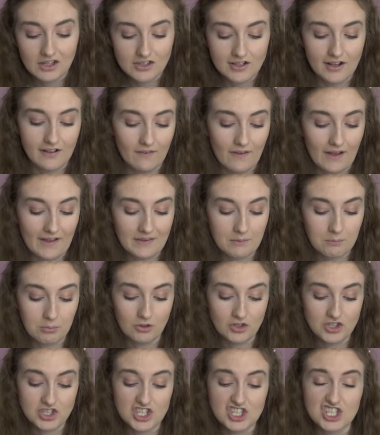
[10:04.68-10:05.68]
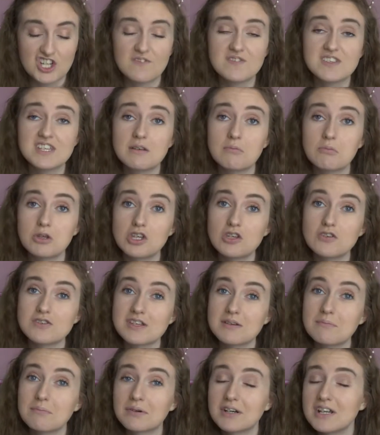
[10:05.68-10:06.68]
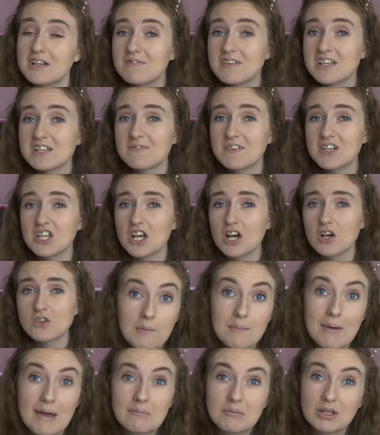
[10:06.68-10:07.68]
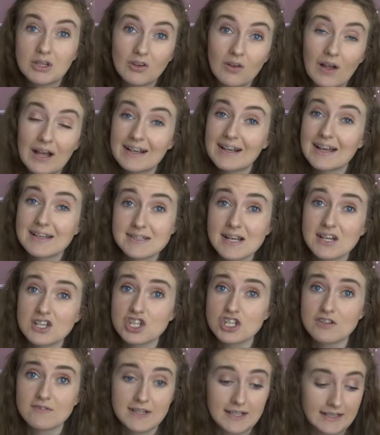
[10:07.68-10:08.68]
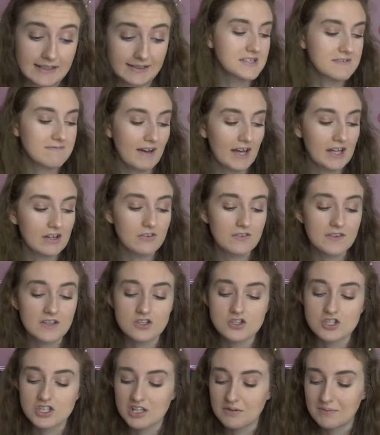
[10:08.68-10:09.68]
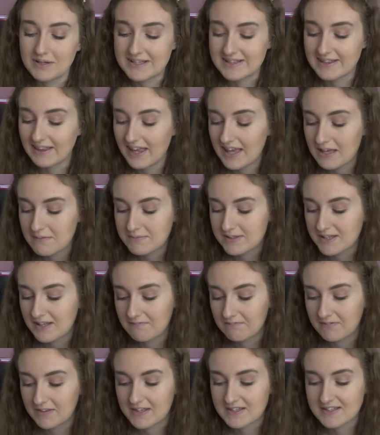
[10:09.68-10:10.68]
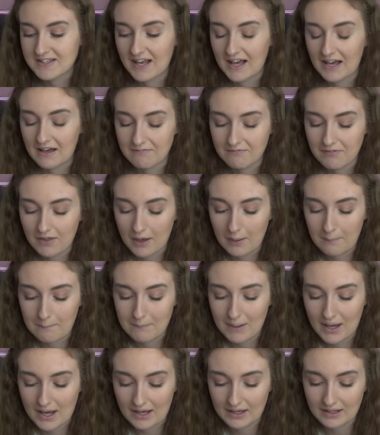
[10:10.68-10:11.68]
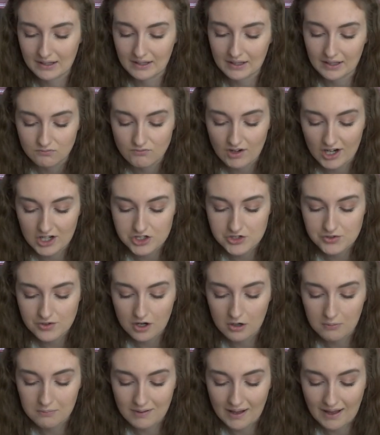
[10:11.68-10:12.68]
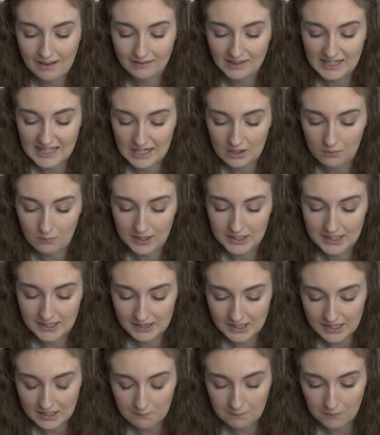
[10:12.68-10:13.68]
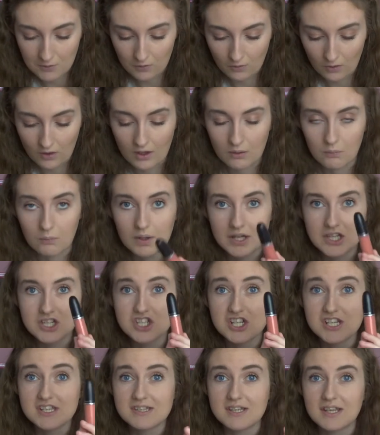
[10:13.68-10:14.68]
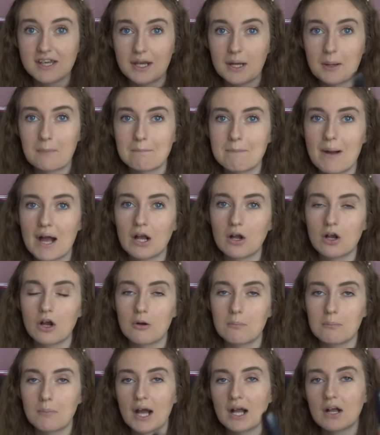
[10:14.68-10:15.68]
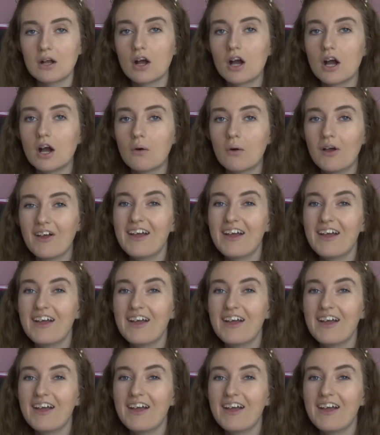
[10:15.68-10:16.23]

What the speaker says: not like the blushes you've seen me use in previous videos. It made me look like a tangerine. The final thing to do is lips, and for this I have the MAC Retro Matte Liquid Lip Colour, which is in Mango Mango.